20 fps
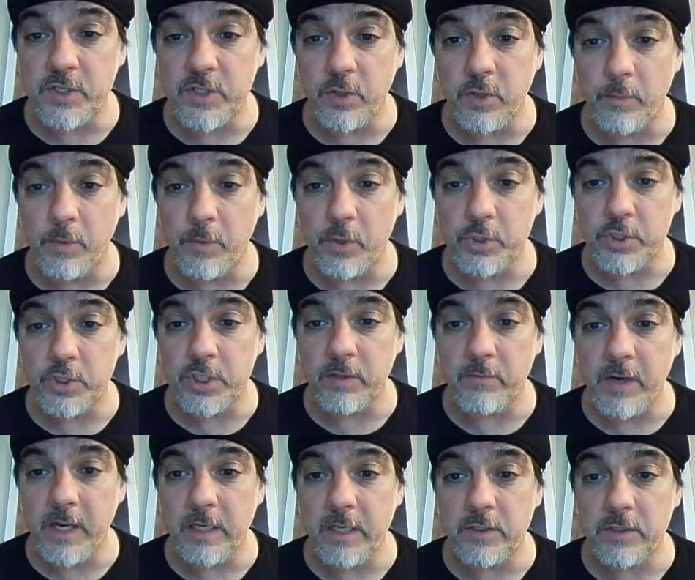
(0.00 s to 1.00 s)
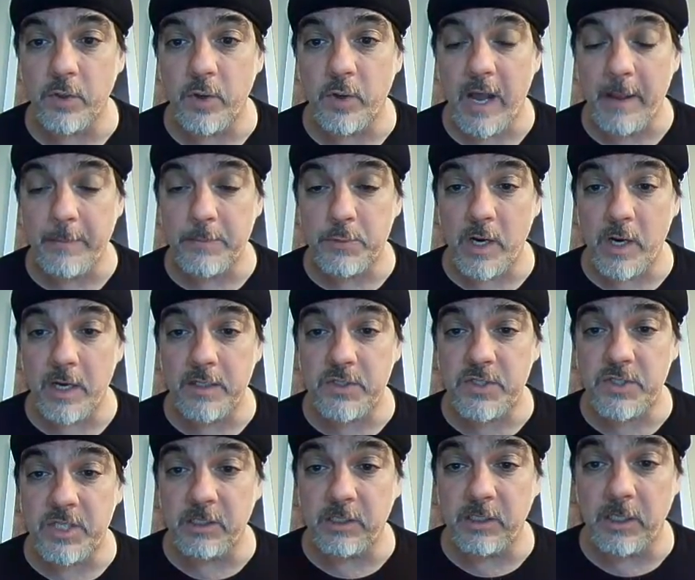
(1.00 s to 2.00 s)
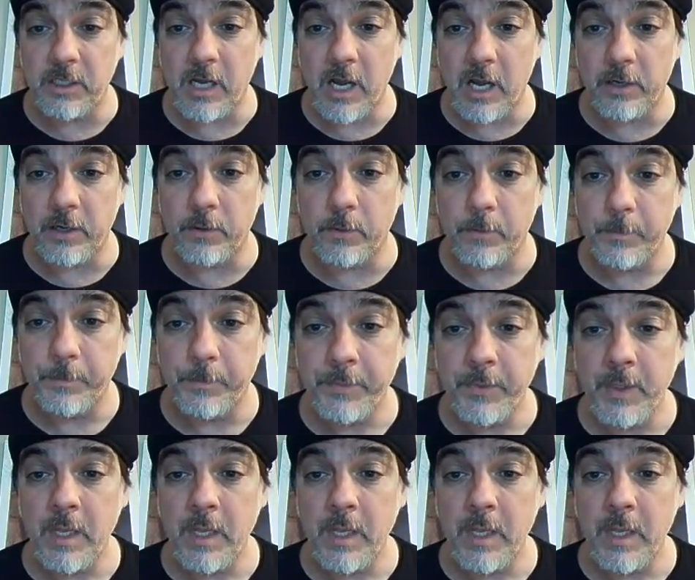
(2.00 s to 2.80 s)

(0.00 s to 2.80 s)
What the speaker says: in slow motion, right? So I'm trying to sing legato.